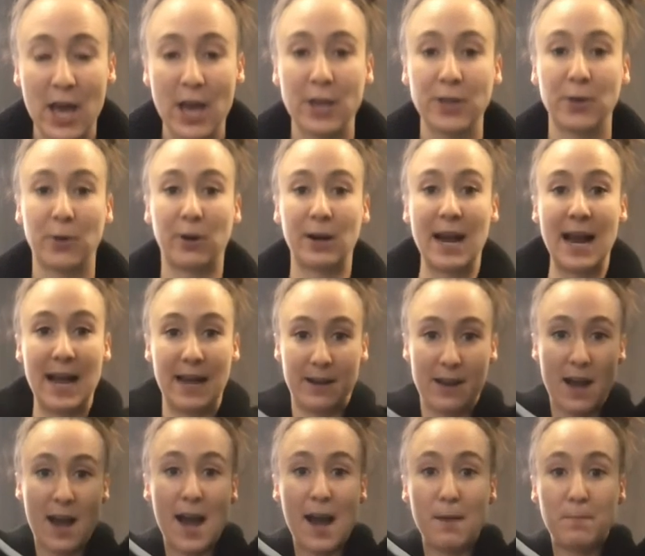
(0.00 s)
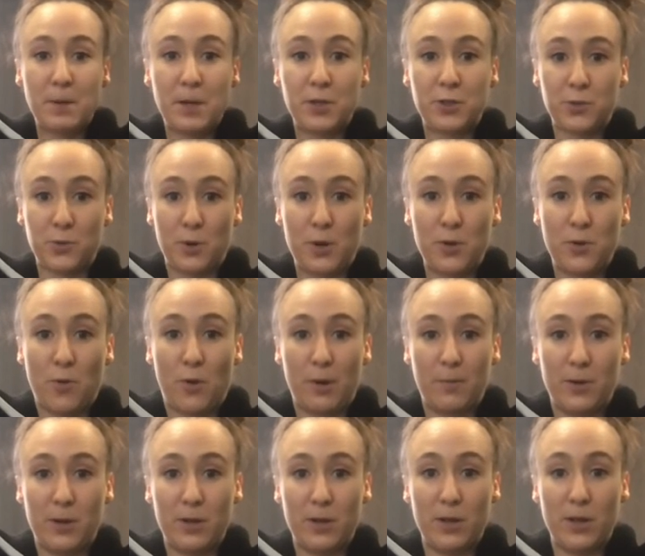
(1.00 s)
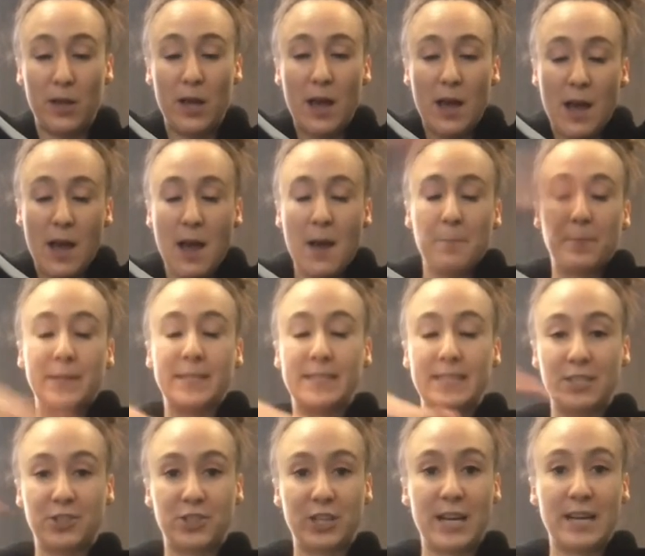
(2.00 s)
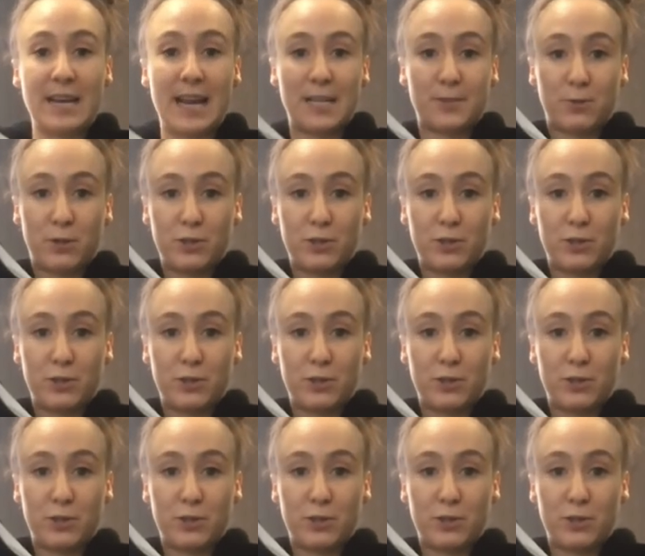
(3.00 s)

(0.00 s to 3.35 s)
your head up to a normal position as we're